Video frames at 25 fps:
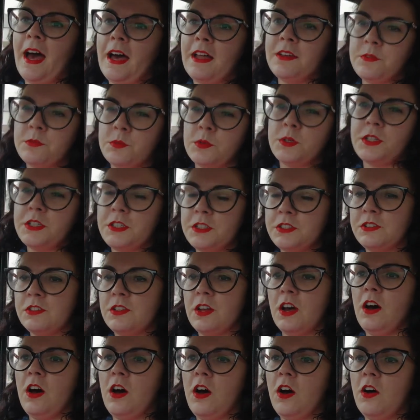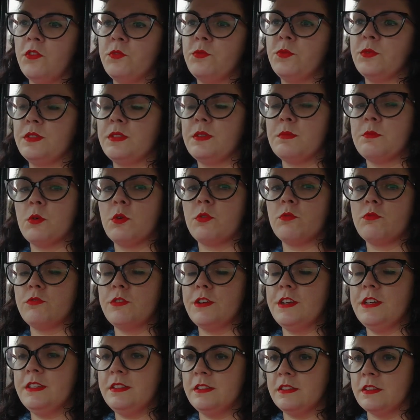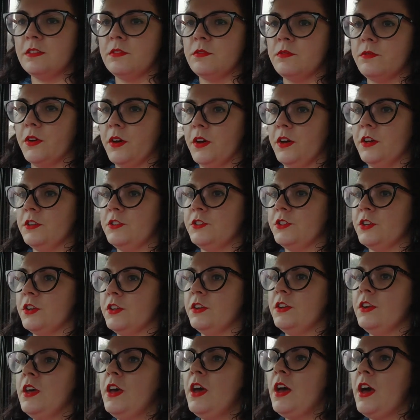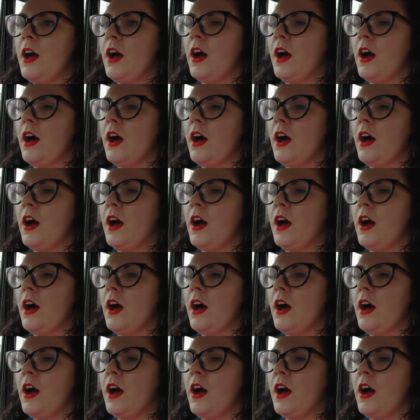and we're going to start off with the more recent version,